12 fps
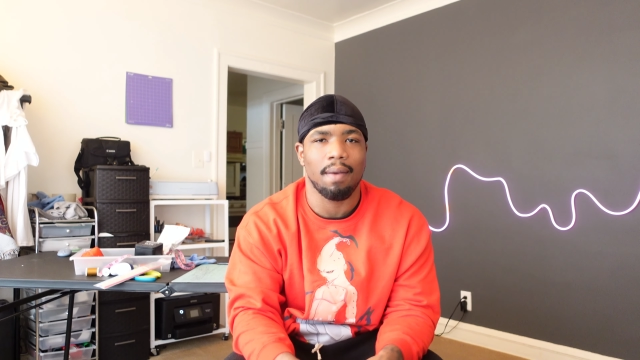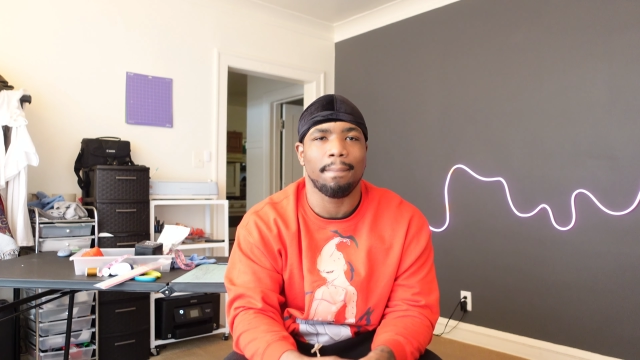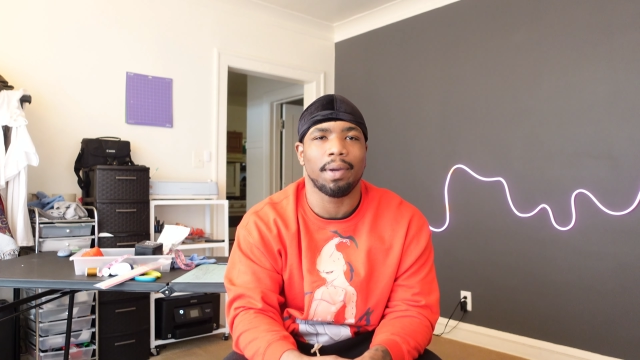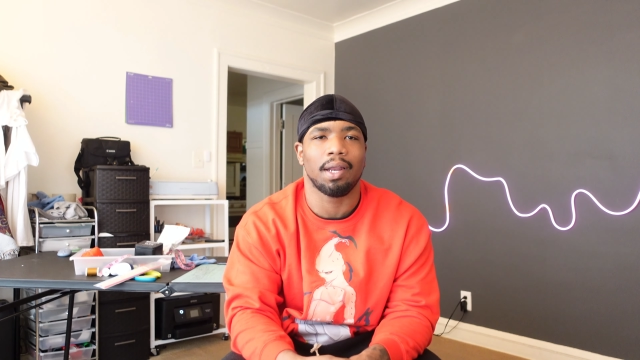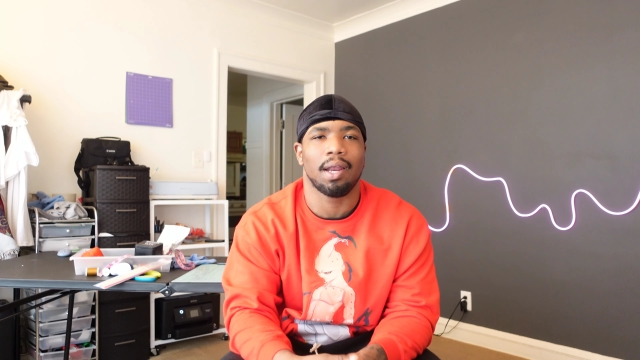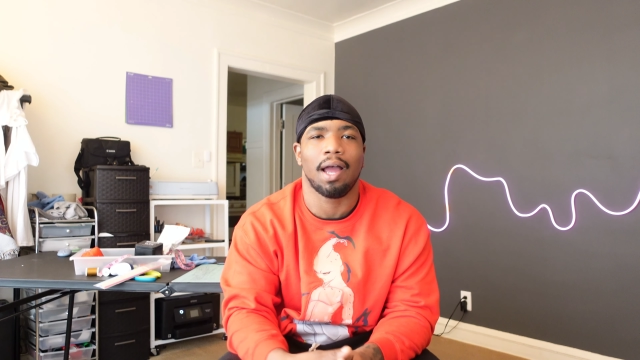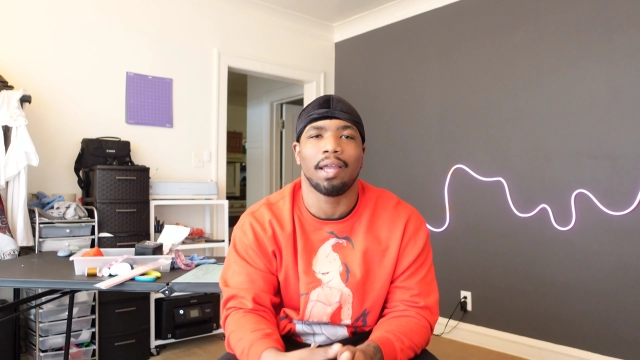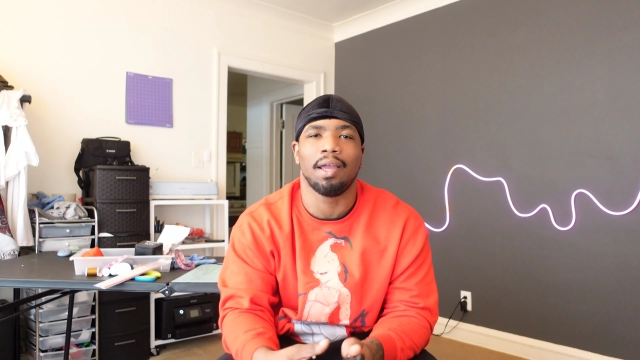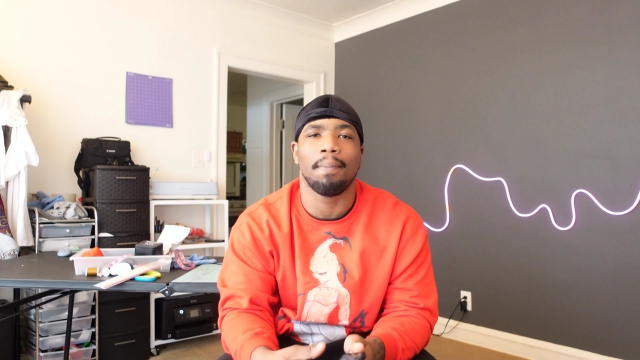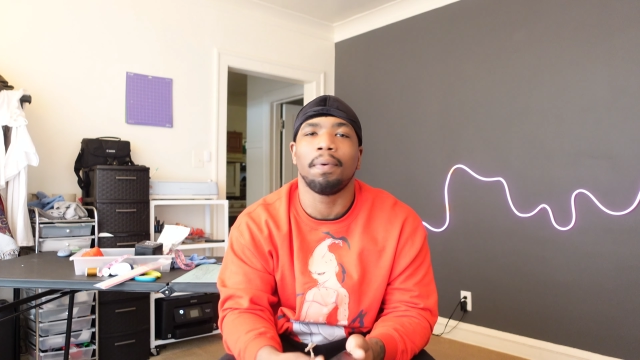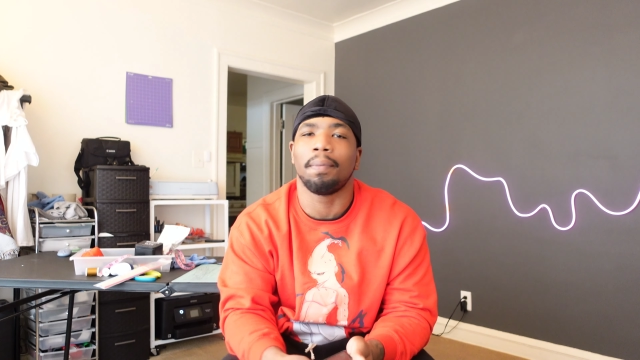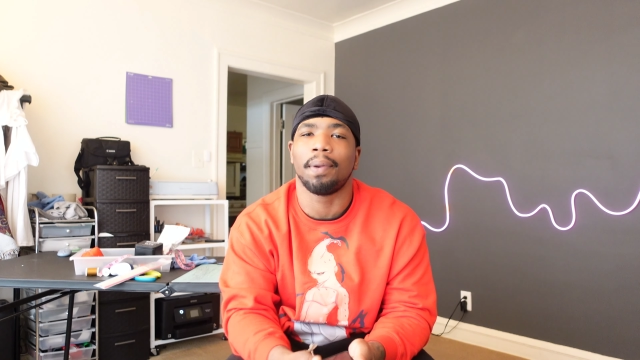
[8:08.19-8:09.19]
But I
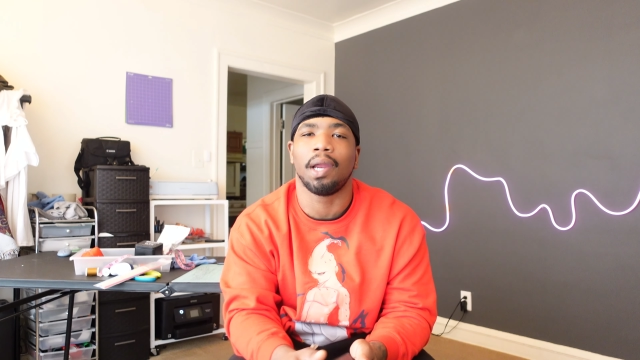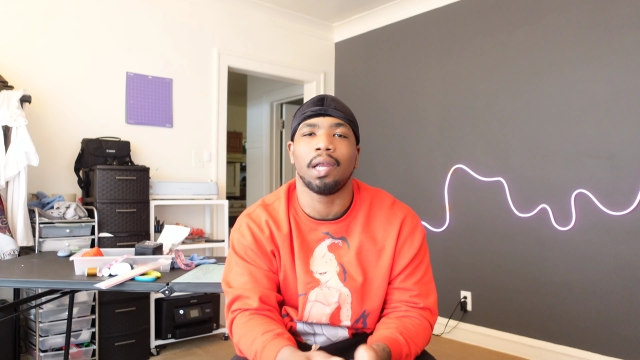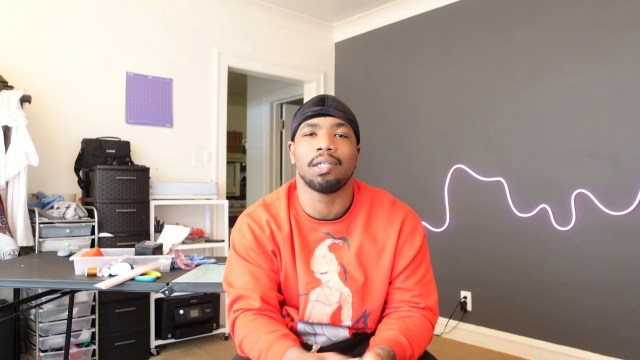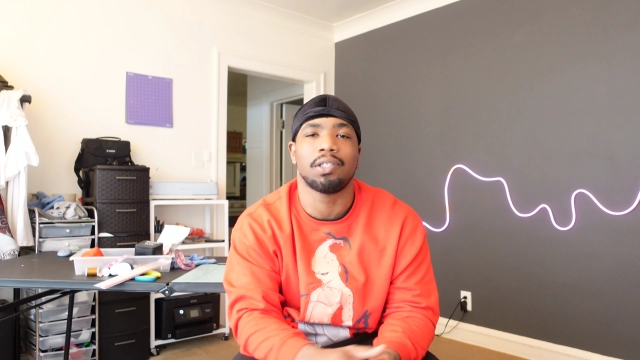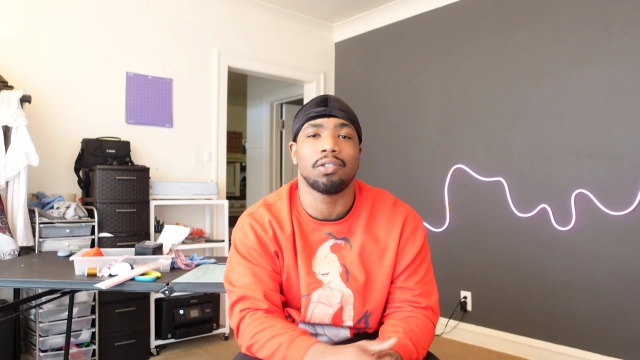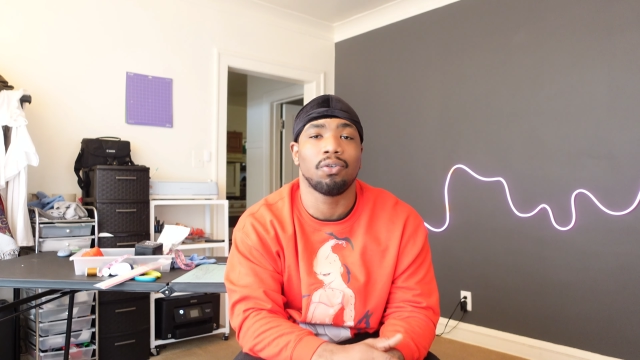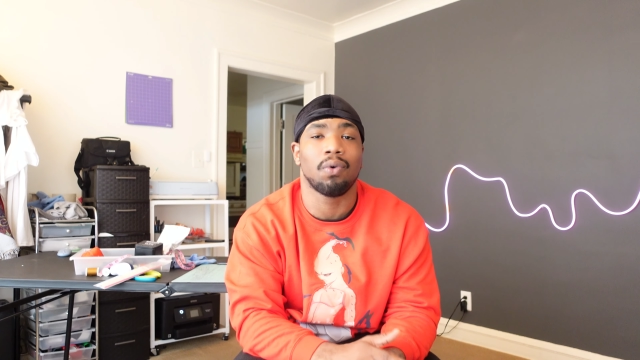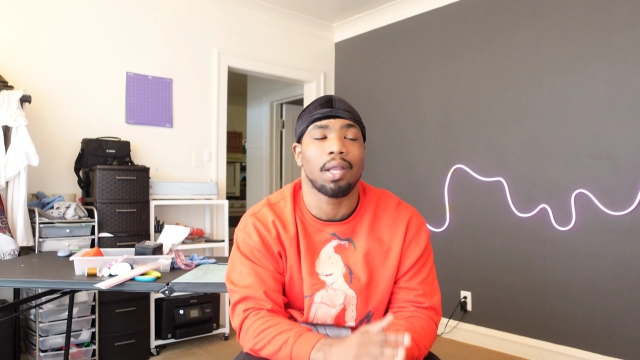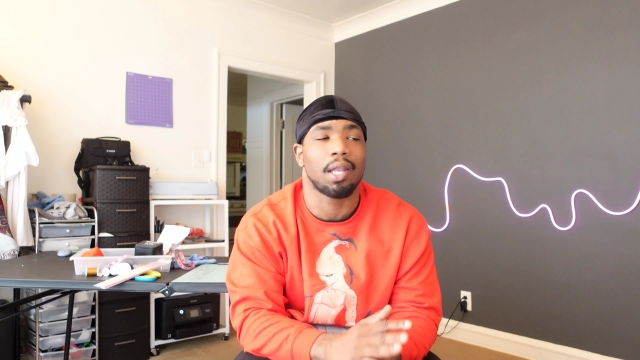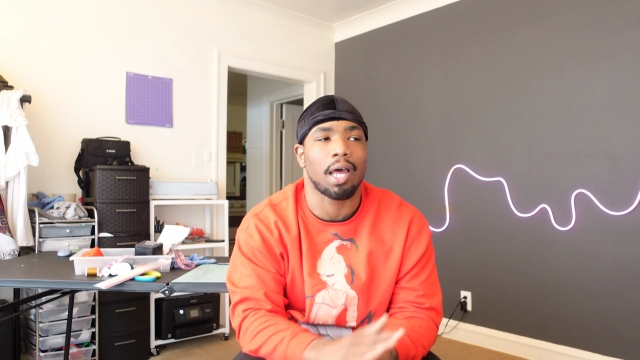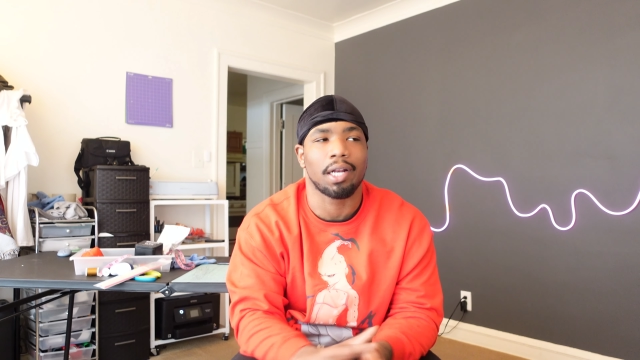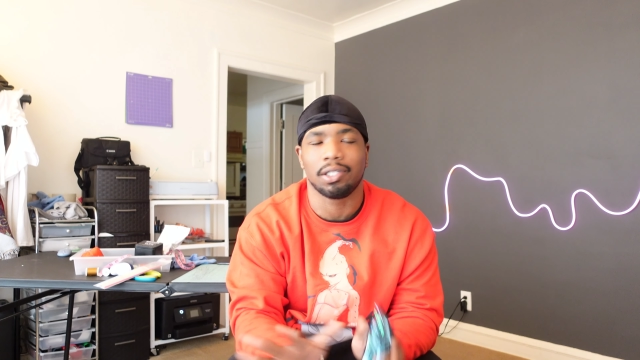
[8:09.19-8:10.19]
am preparing to do a
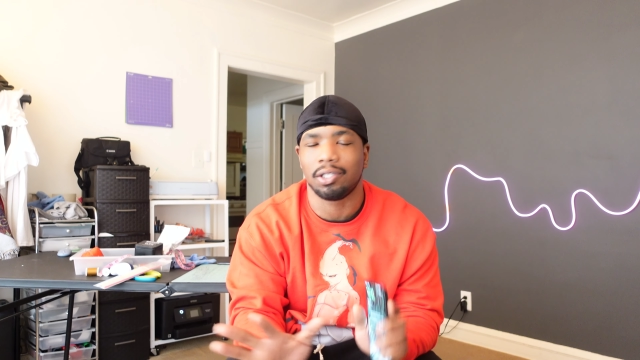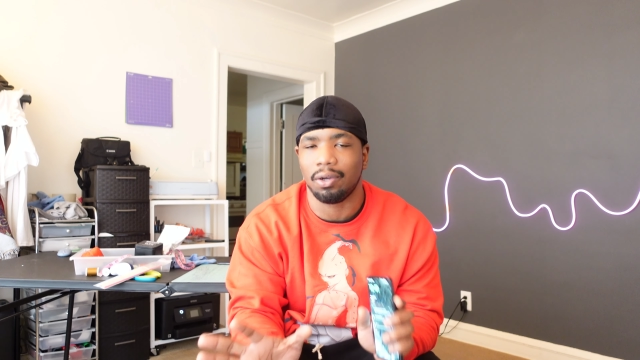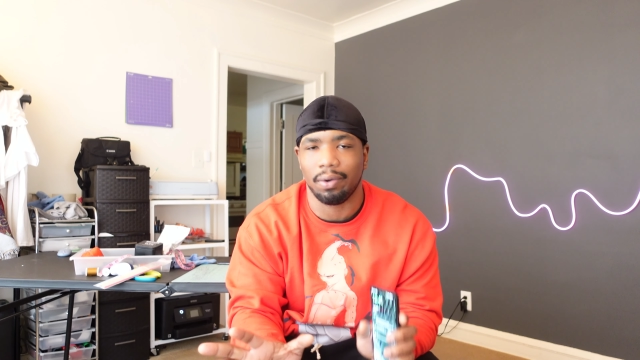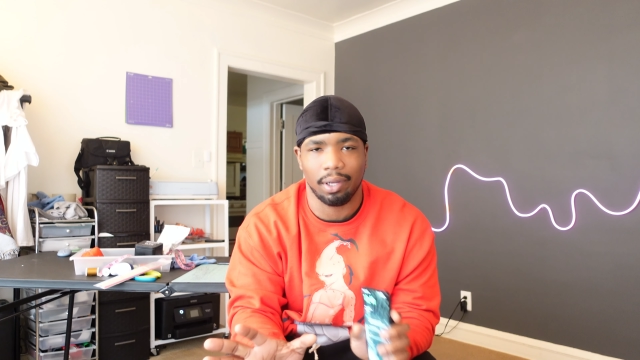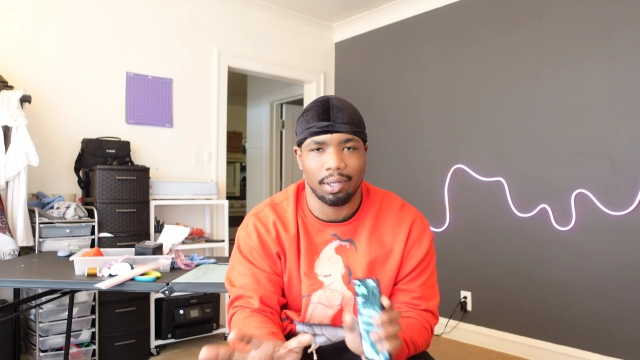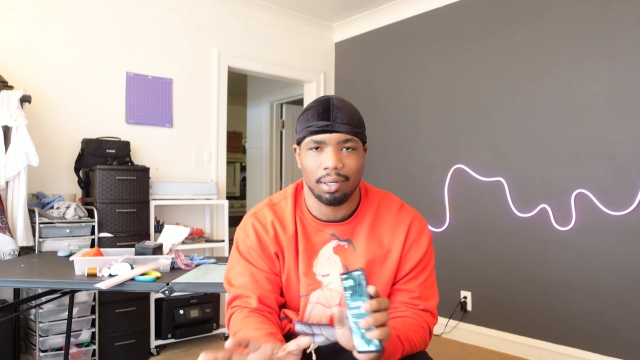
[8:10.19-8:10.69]
lot of sewing